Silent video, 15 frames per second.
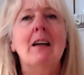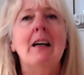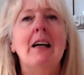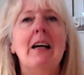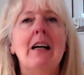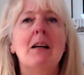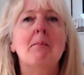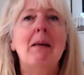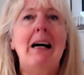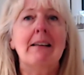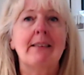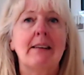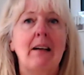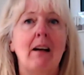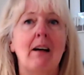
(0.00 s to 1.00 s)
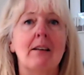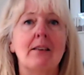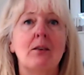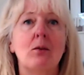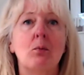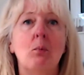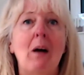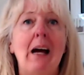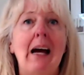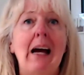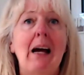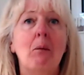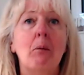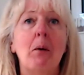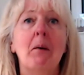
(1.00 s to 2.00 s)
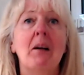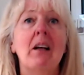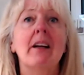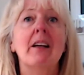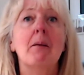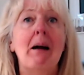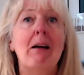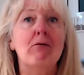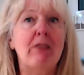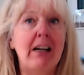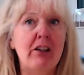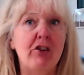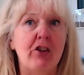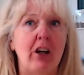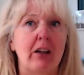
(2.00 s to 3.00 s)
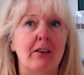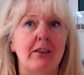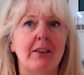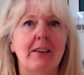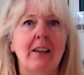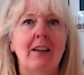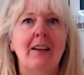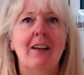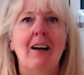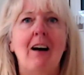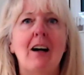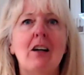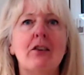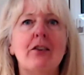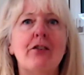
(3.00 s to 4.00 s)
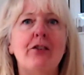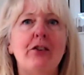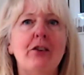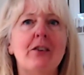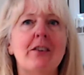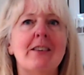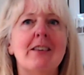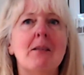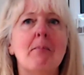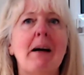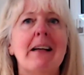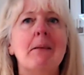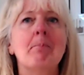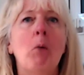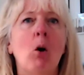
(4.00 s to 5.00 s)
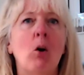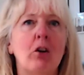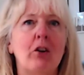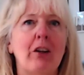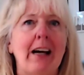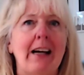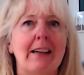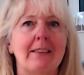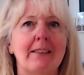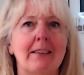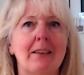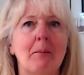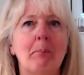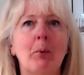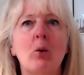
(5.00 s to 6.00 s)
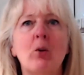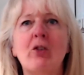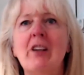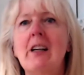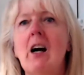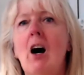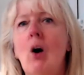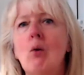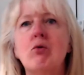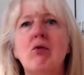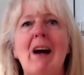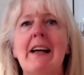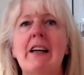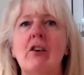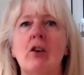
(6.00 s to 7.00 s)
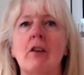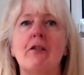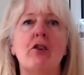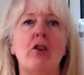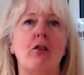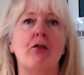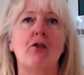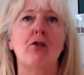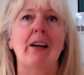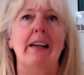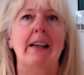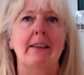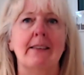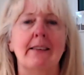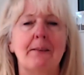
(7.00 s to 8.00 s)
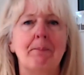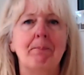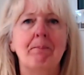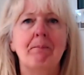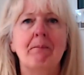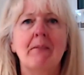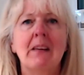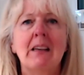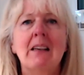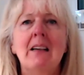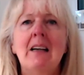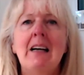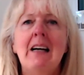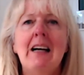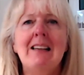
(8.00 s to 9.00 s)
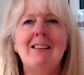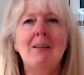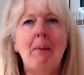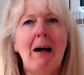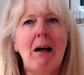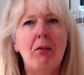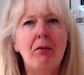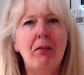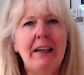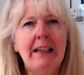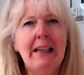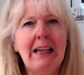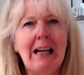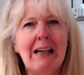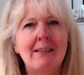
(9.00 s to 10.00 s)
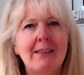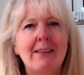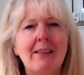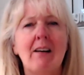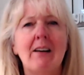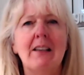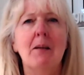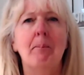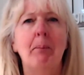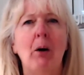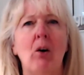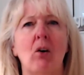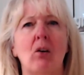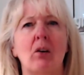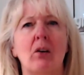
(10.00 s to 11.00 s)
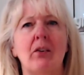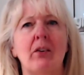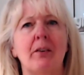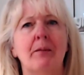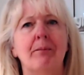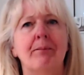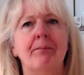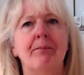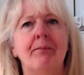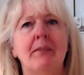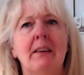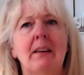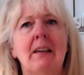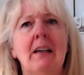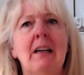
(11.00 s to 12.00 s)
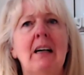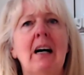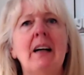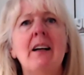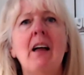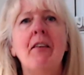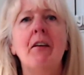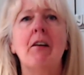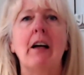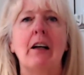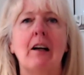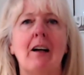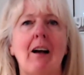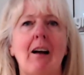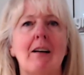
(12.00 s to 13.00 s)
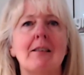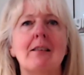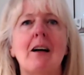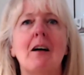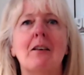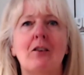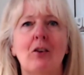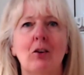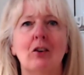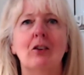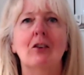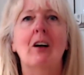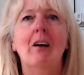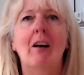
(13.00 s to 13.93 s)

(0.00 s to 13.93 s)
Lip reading: In a maths class where we were learning about ratios, I asked students to make mocktails and brought in a whole range of soft drinks. It's about thinking outside the box. Another class I taught